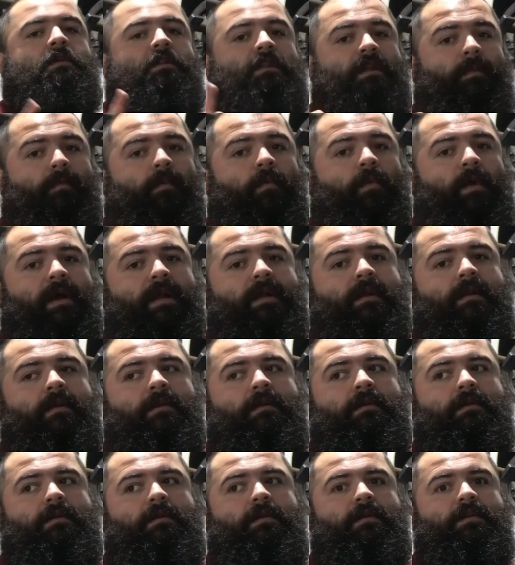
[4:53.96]
Number one,
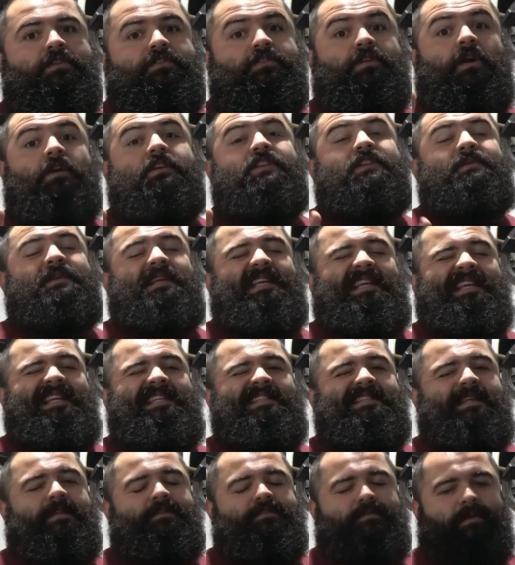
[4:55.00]
start doing
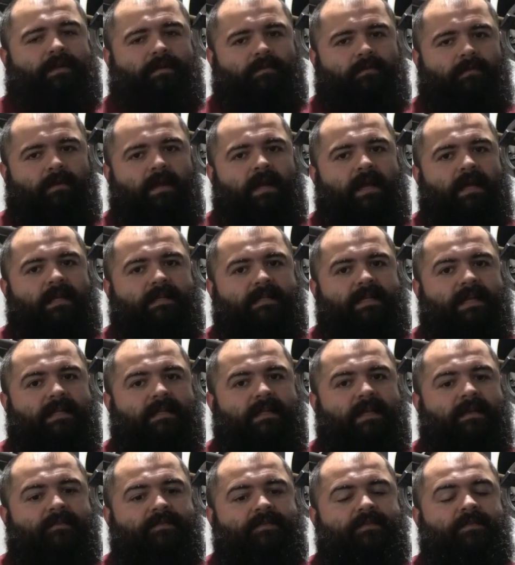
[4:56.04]
eccentric
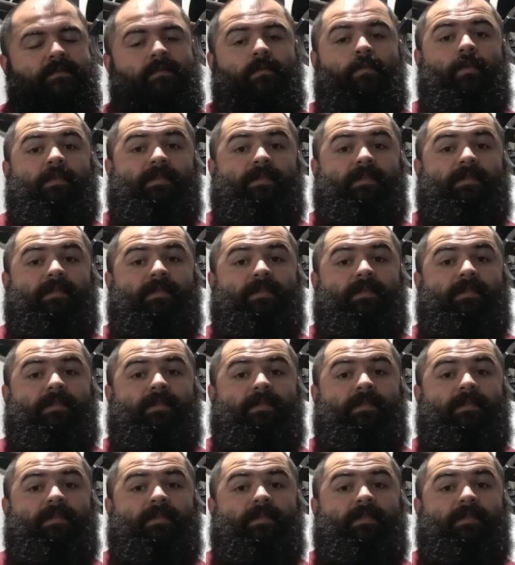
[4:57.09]
deadlifts.